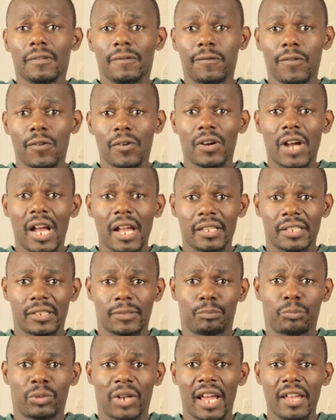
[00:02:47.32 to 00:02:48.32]

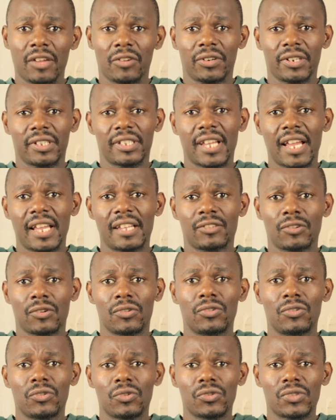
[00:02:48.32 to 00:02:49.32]
Focus, prioritize
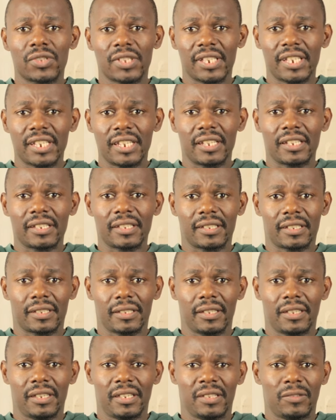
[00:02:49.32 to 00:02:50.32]
on those things.
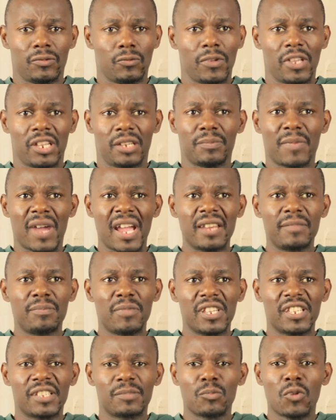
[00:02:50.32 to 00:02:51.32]
It might
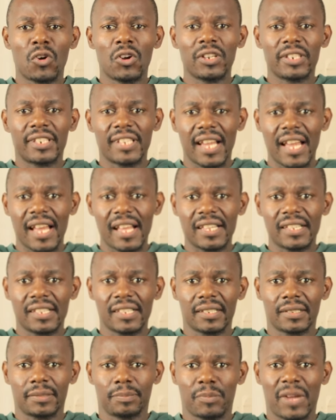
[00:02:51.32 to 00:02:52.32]
be small
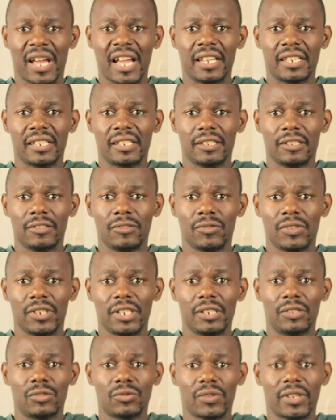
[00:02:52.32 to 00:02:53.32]
tasks, but you
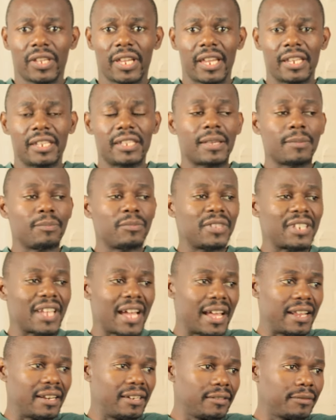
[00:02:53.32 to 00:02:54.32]
need to get them
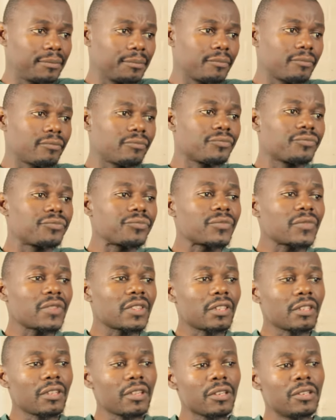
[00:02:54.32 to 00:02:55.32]
done.
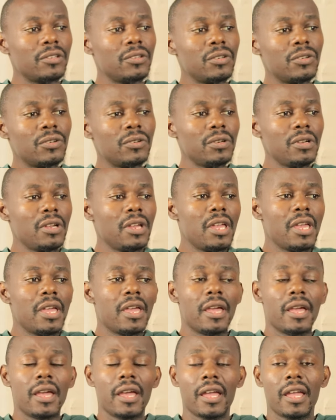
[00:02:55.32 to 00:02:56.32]

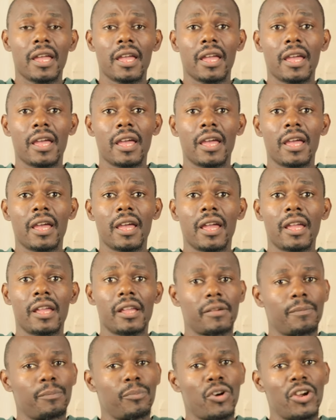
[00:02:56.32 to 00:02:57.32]

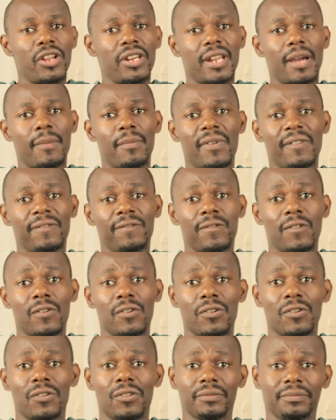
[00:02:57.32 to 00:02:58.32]
Point number
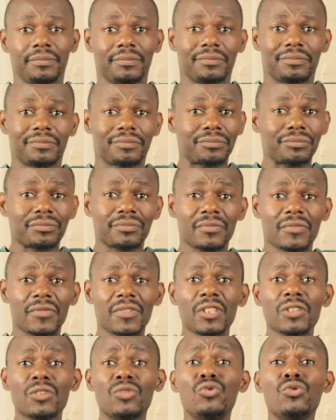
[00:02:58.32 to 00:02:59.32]
four,
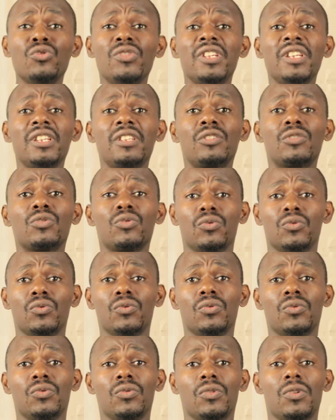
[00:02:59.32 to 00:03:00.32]
you need
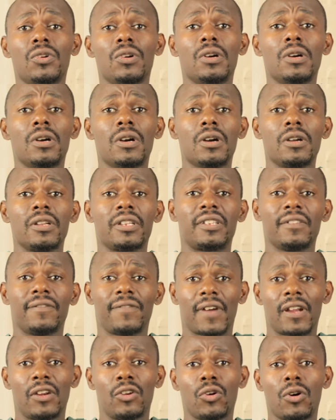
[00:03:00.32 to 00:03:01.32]
to
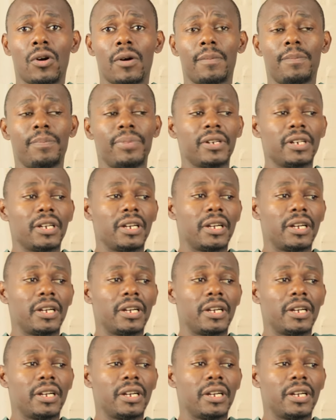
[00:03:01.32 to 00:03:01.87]
develop